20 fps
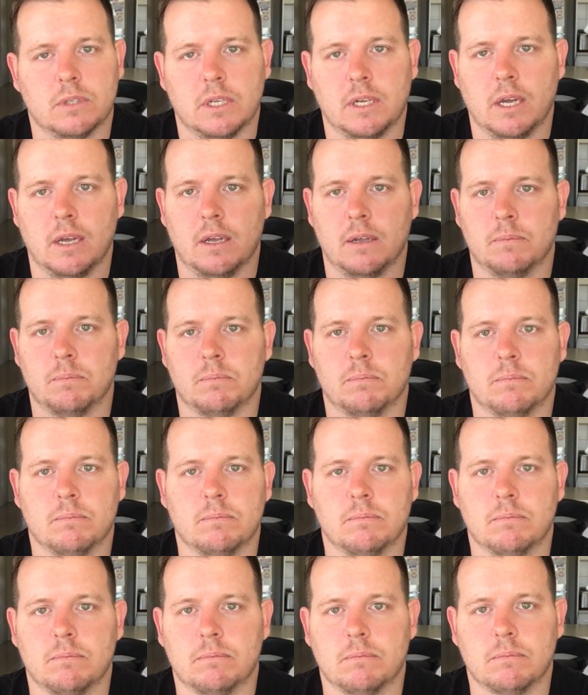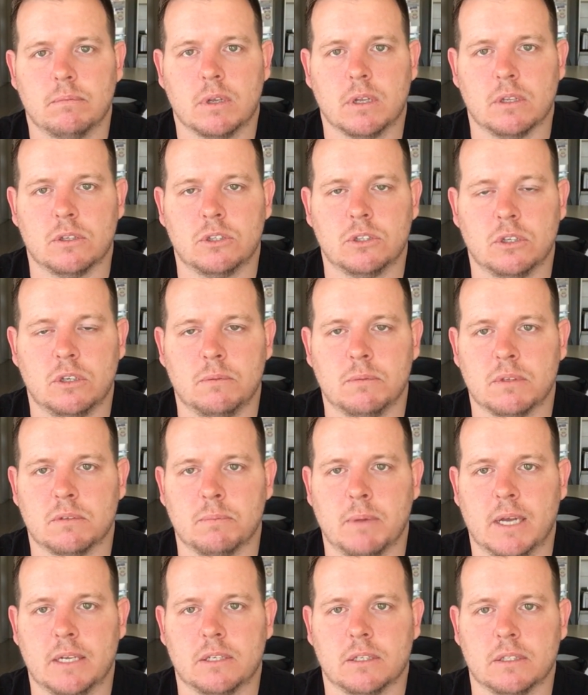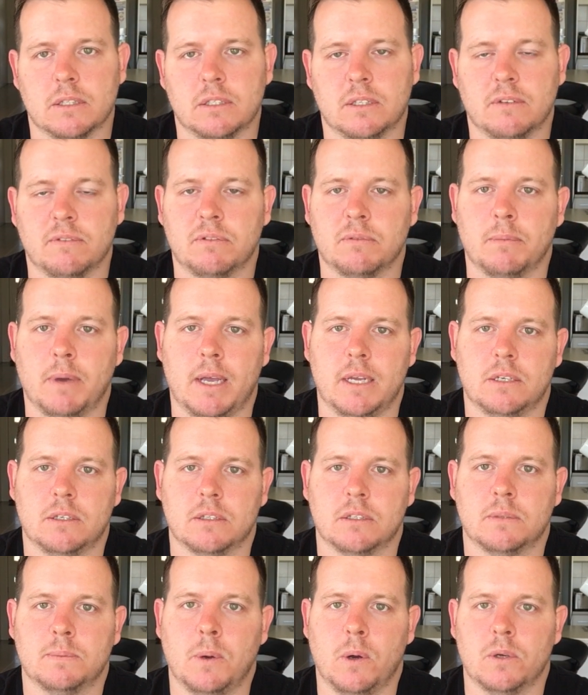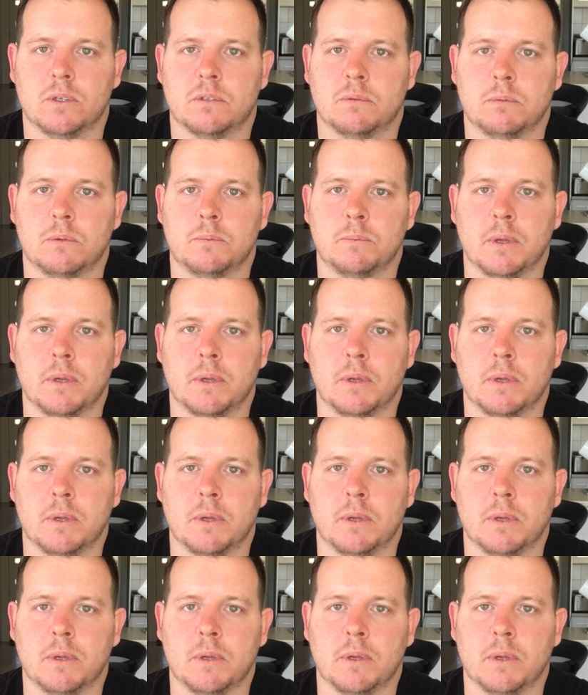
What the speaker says: You know, consume as much of this information as possible,